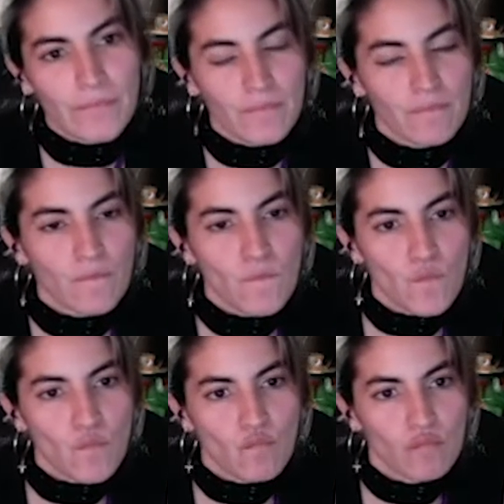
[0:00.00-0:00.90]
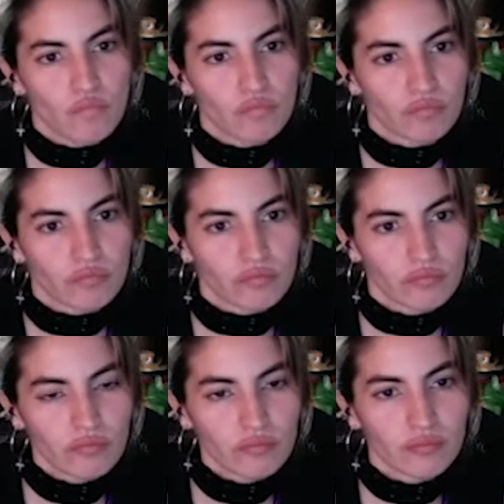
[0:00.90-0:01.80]

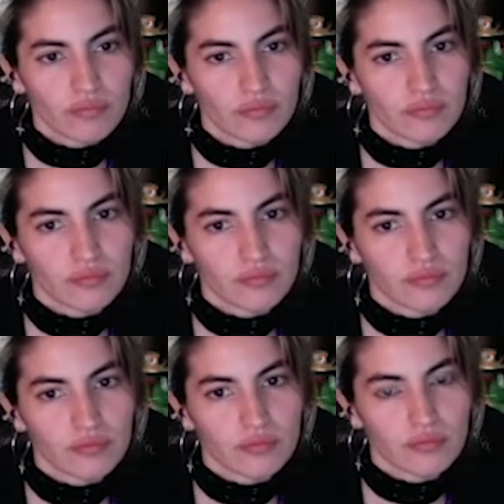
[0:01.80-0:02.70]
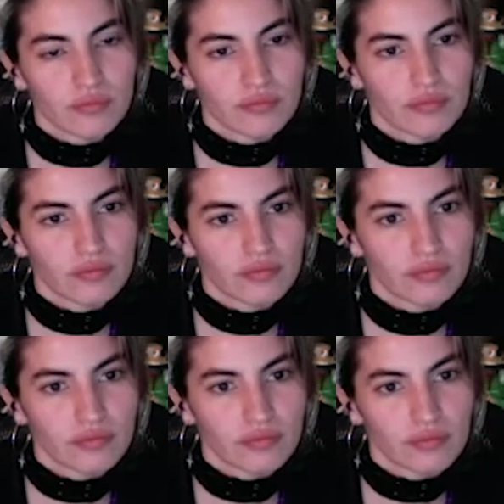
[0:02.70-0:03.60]

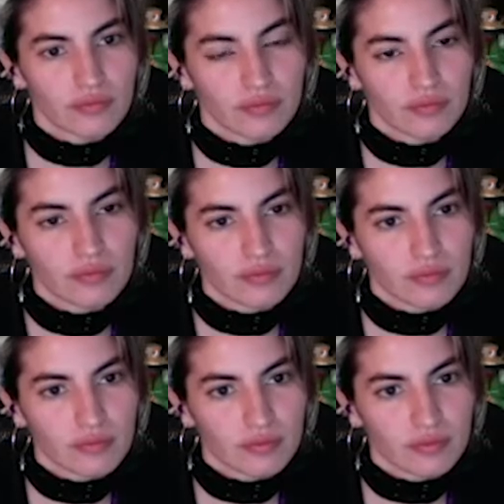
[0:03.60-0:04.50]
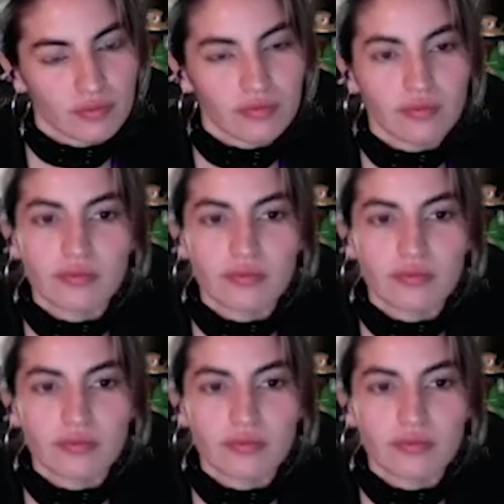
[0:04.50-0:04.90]
This person isn't speaking.